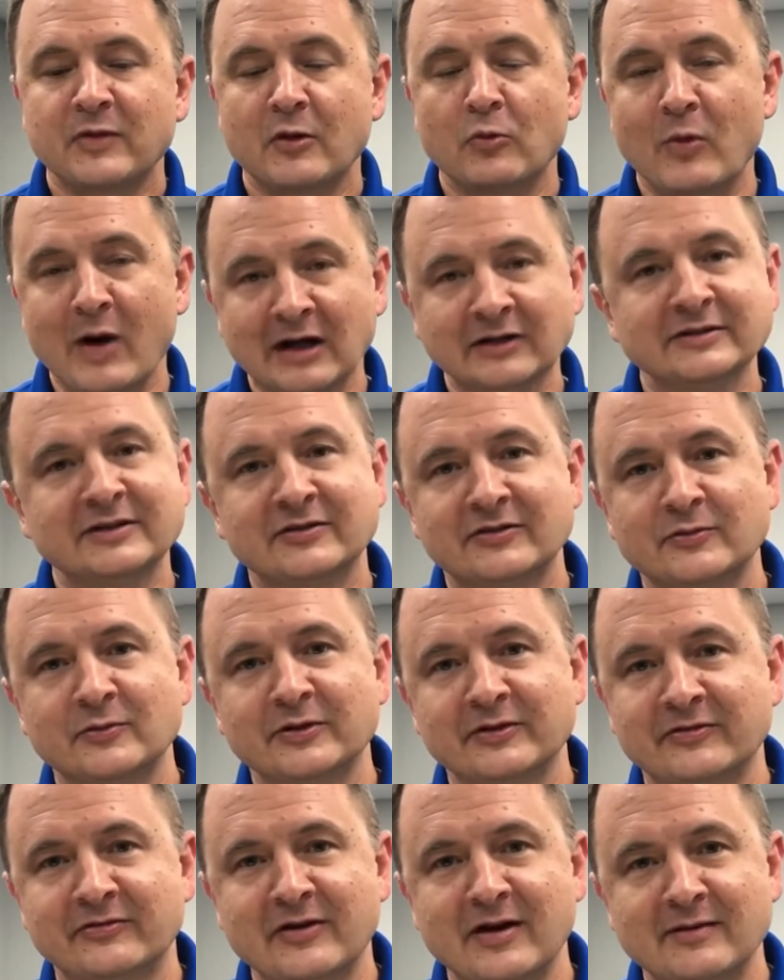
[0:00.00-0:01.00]
Wellness
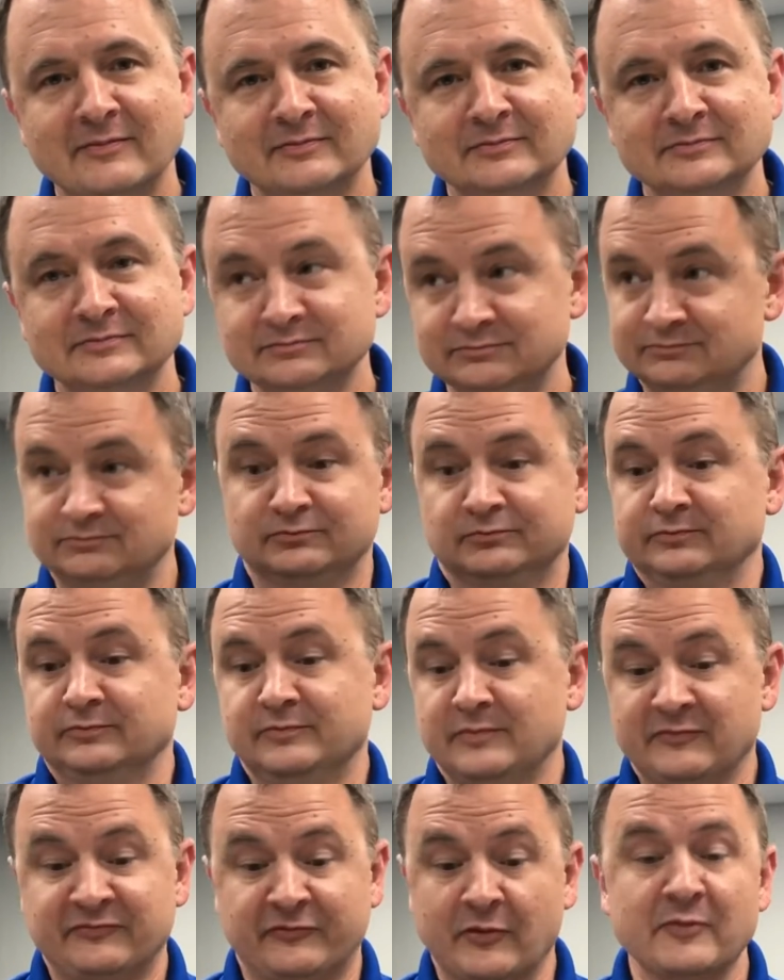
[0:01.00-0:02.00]
was from
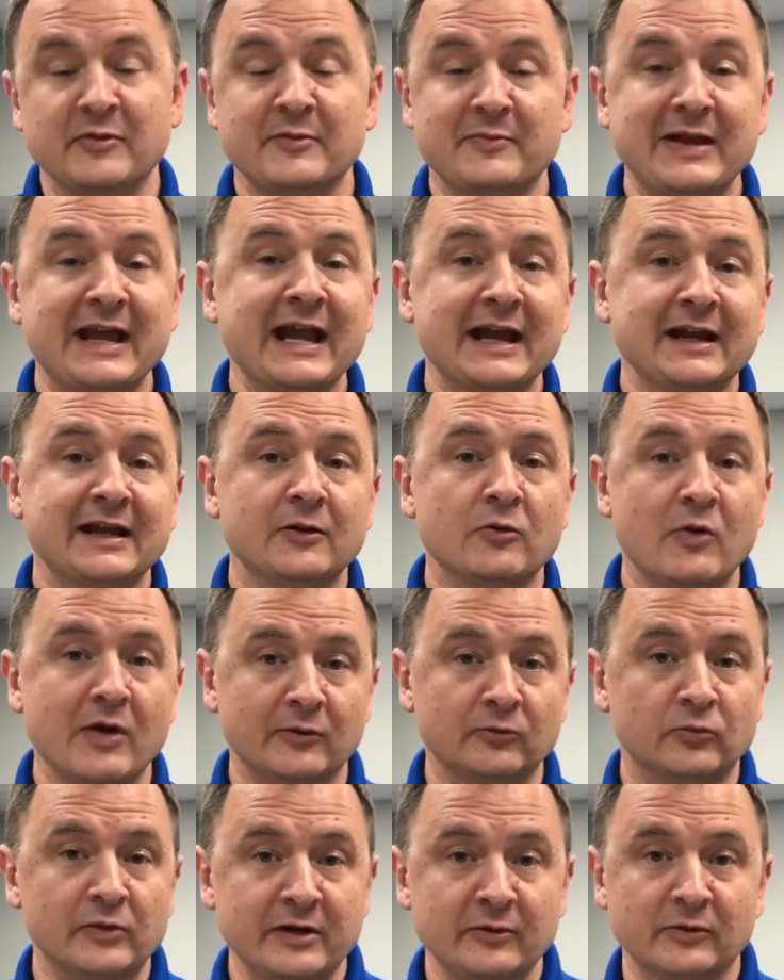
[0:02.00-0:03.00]
from the beginning
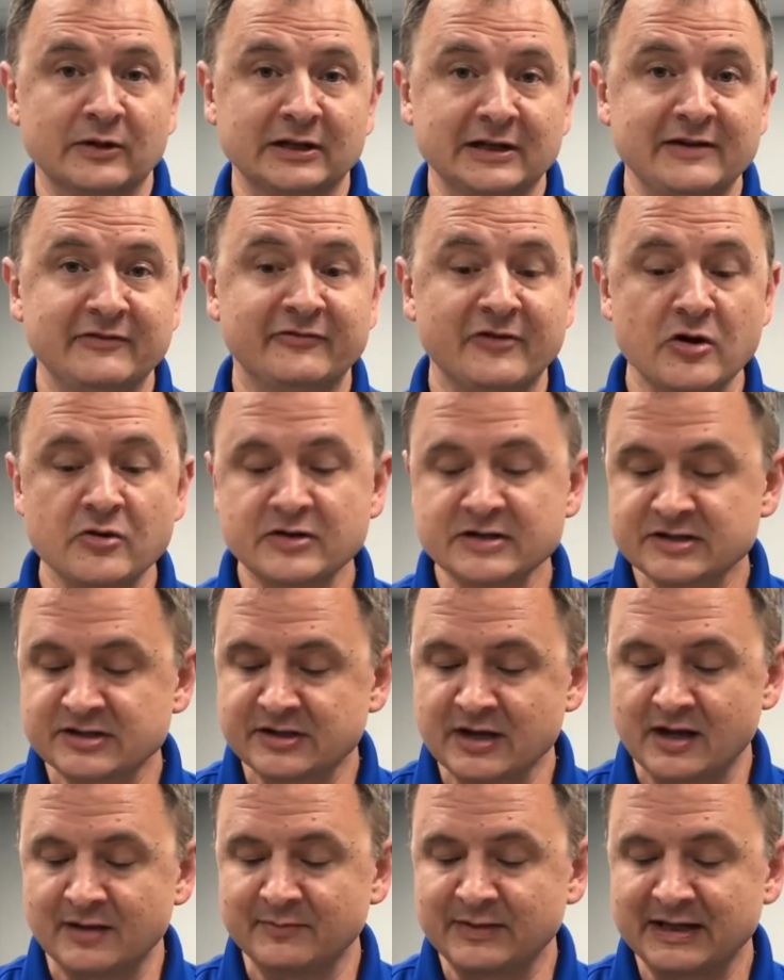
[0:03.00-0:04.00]
what we really
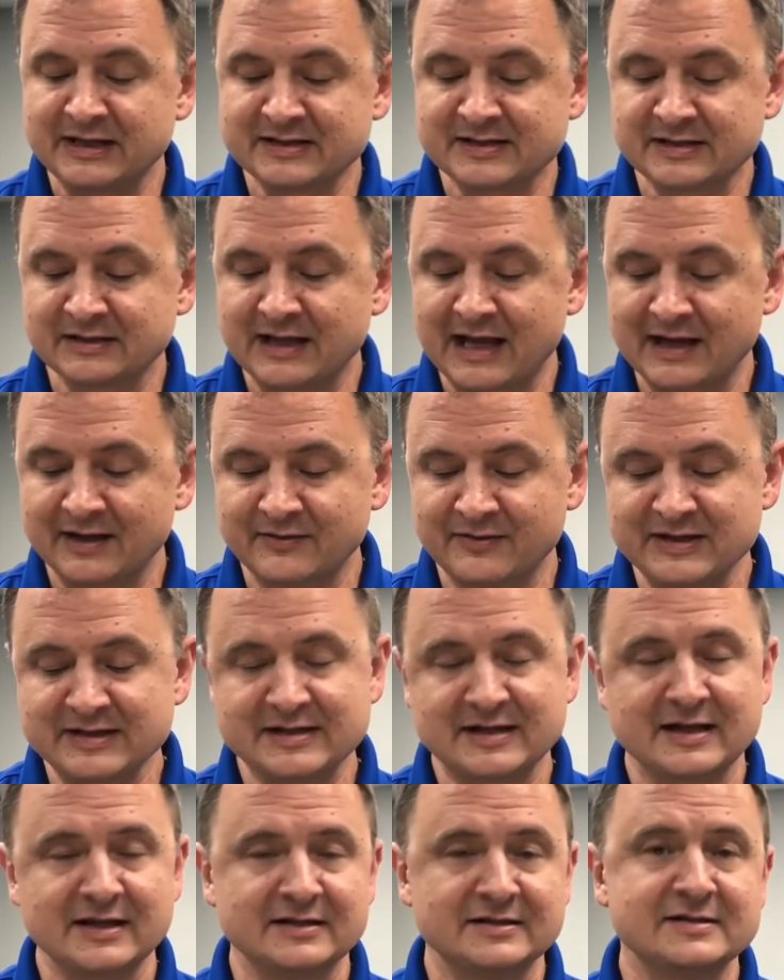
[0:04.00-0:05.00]
focused on because a lot of
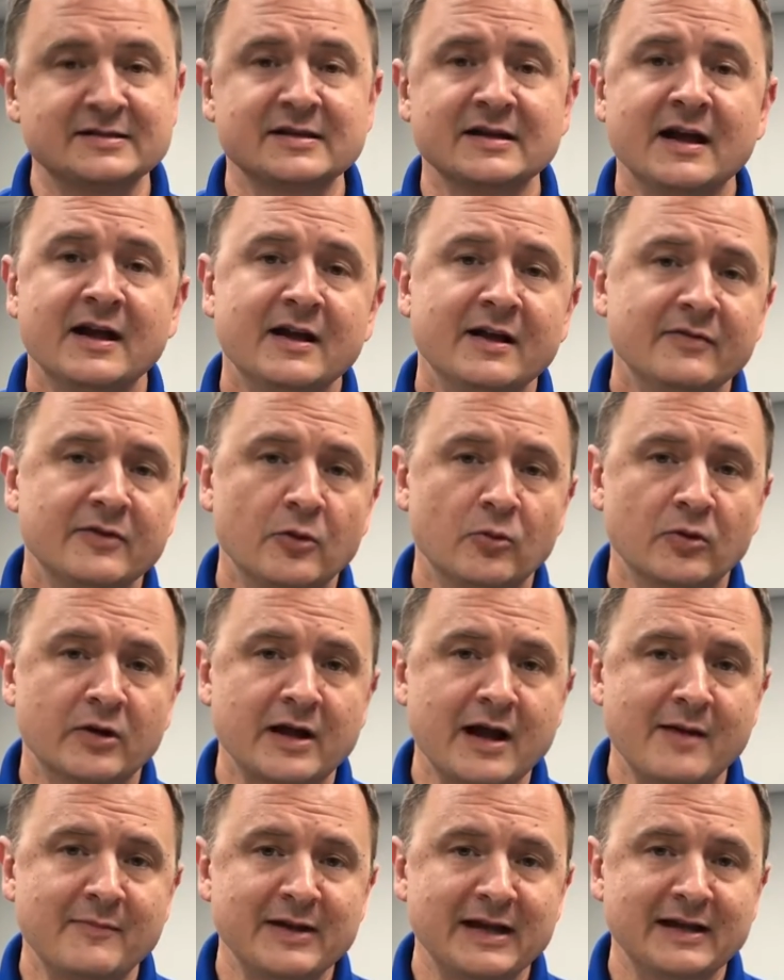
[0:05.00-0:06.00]
these kids that were
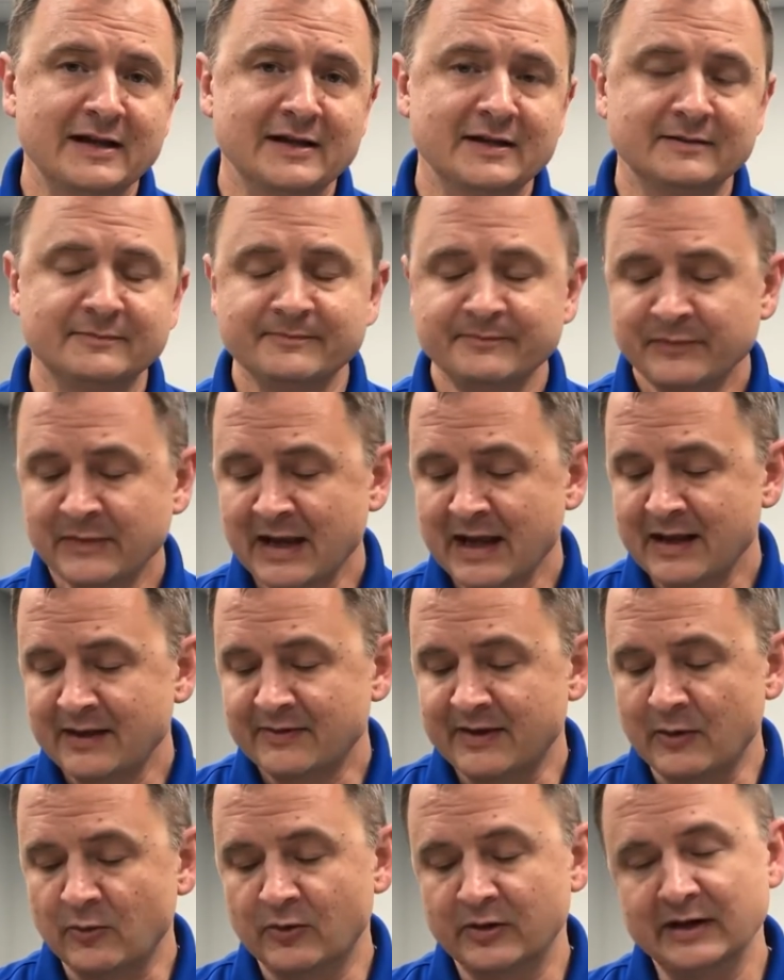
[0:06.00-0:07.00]
coming in
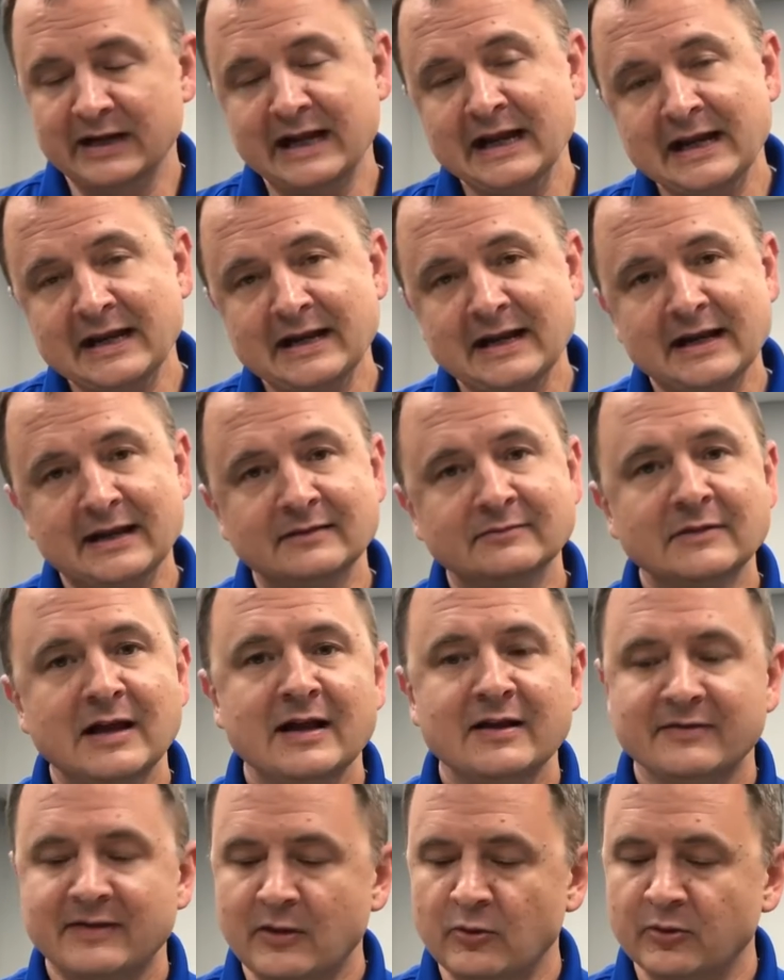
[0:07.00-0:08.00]
they weren't eating
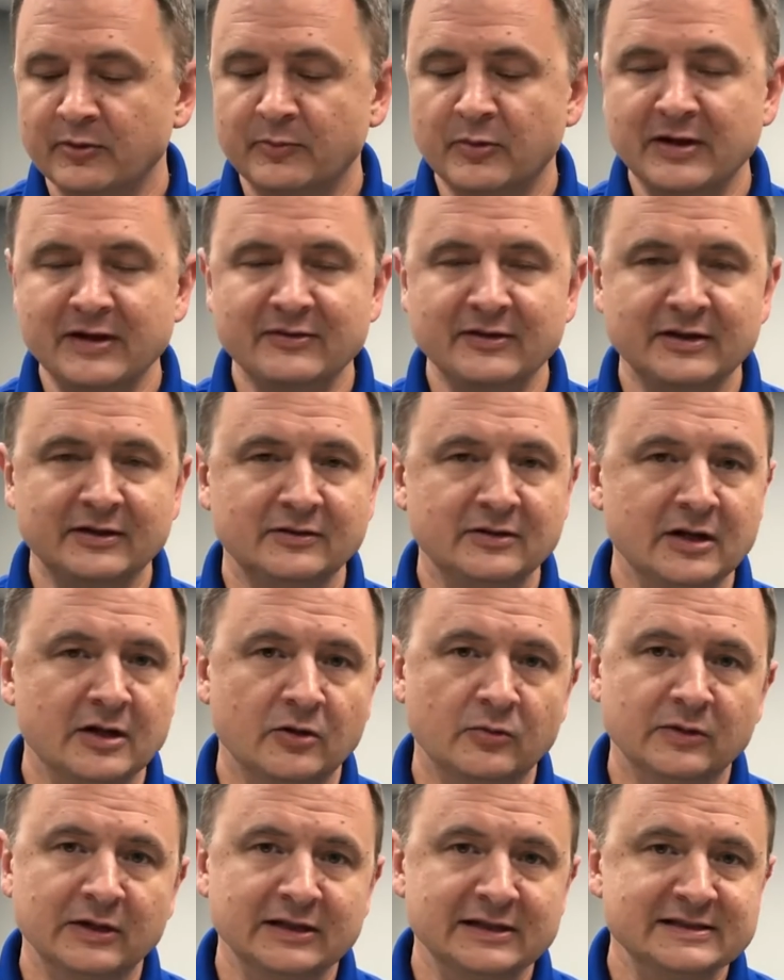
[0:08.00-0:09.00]
they were breathing you
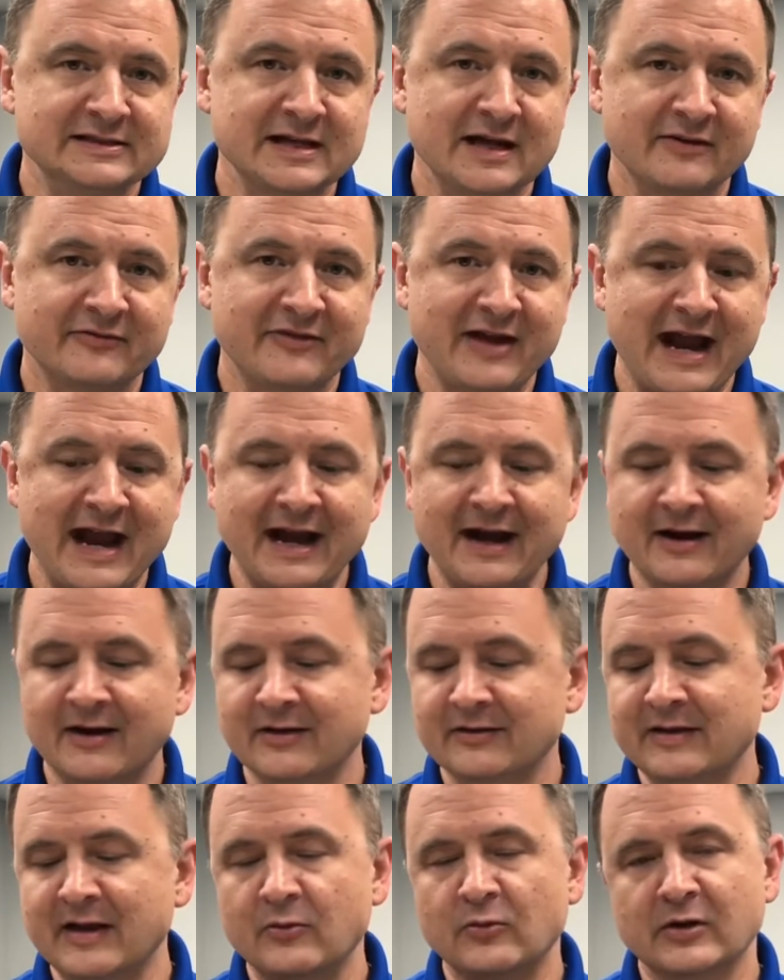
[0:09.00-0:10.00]
know really tough
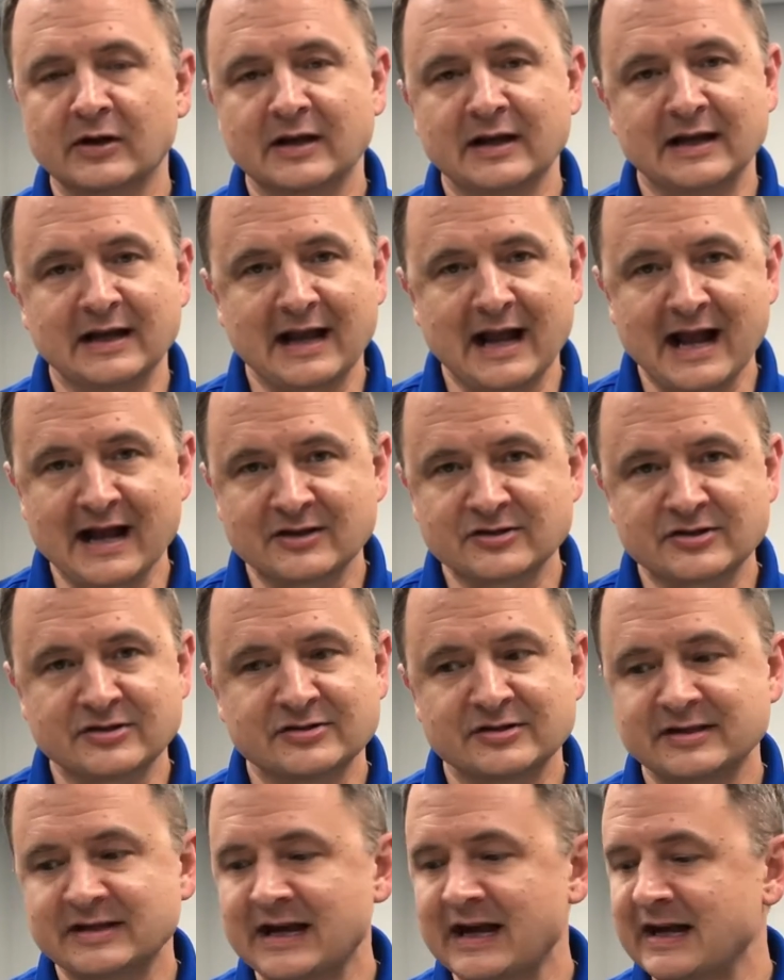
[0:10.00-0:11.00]
air they weren't getting
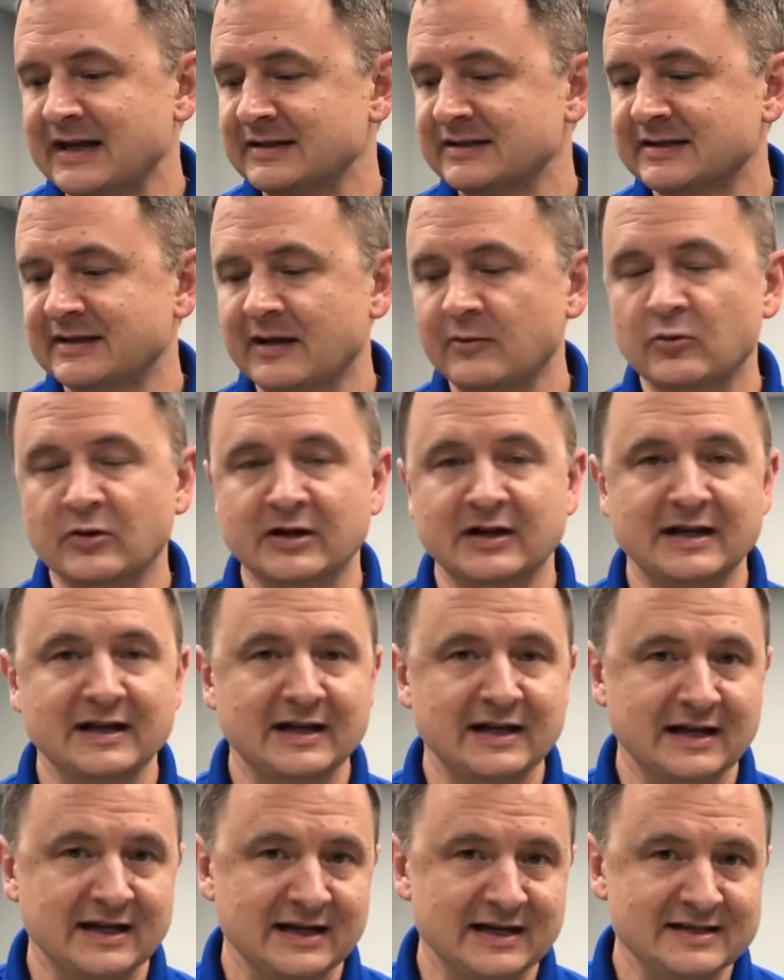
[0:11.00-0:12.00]
exercise they weren't
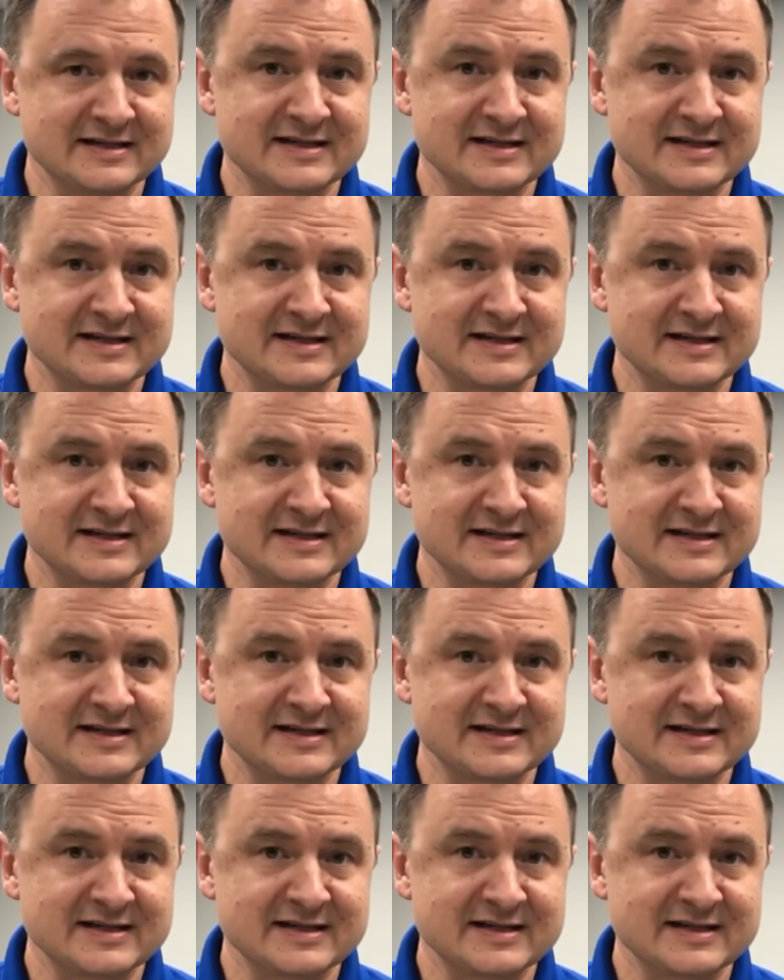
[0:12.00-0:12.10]
getting any